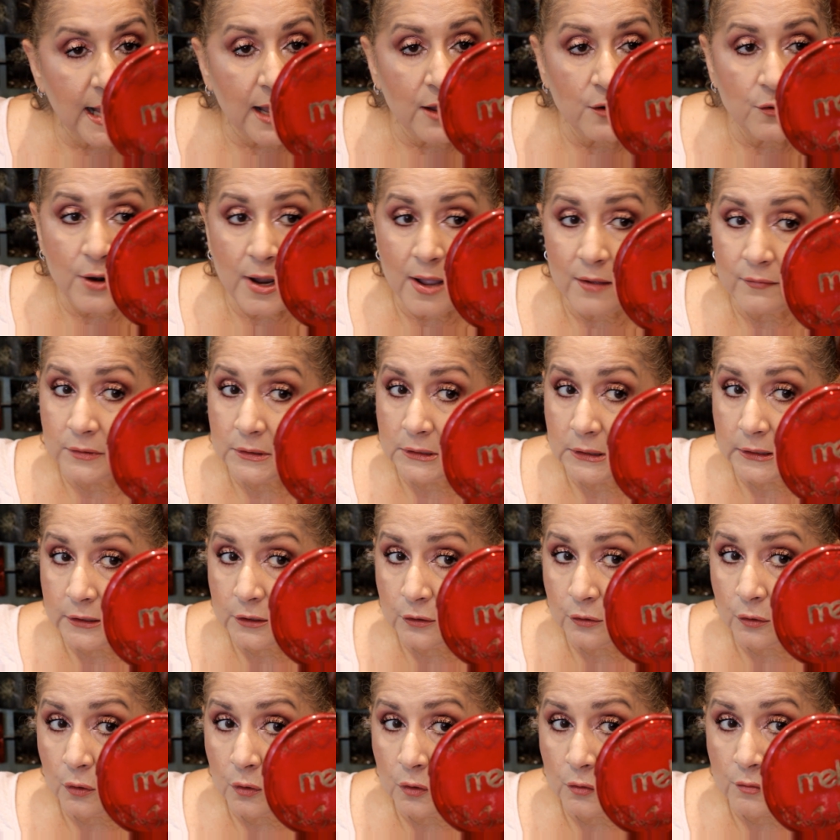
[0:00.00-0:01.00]
I don't have
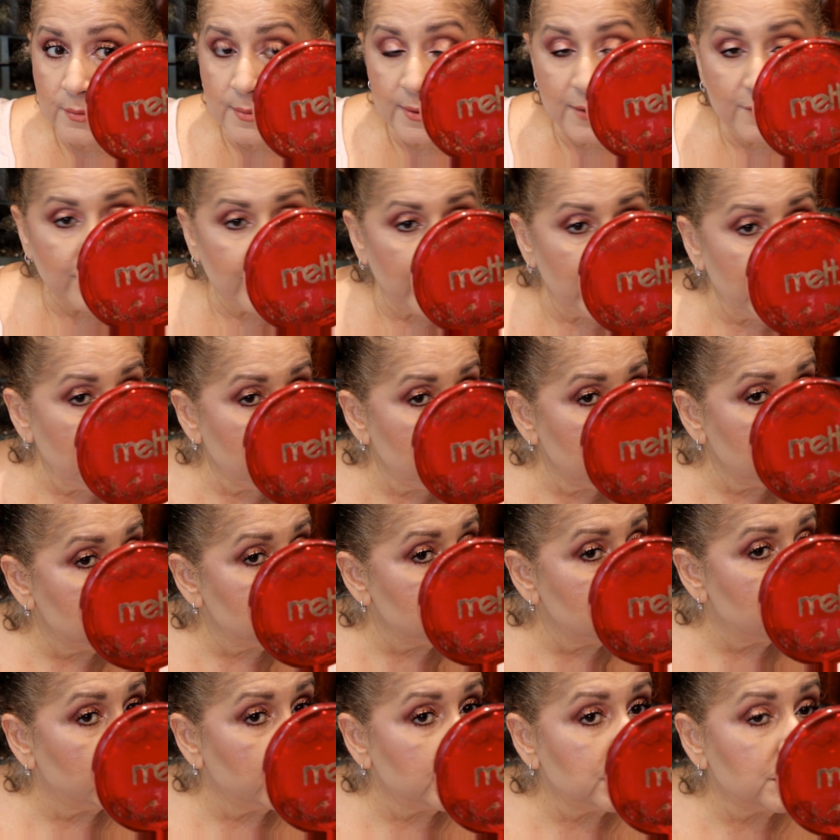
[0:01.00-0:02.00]
glitter all over my
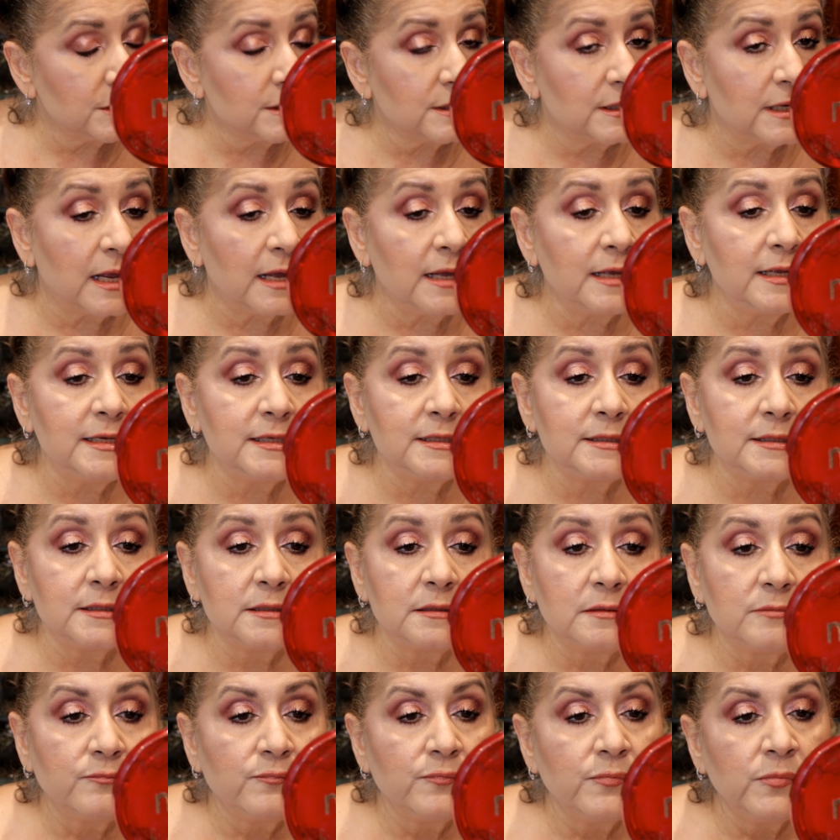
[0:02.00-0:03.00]
face, which is
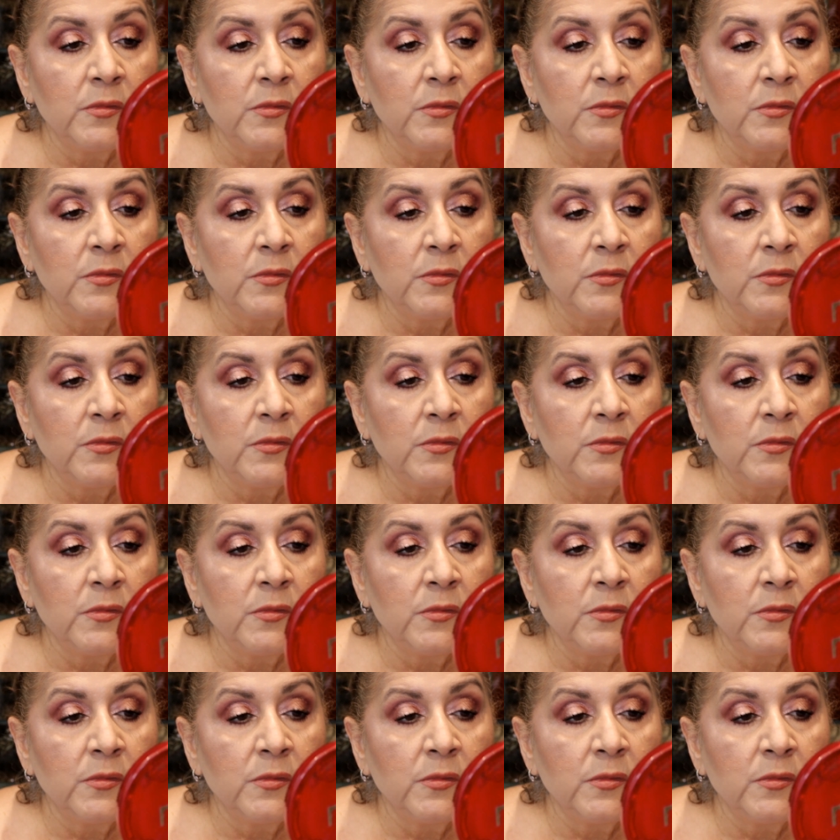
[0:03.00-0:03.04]
nice.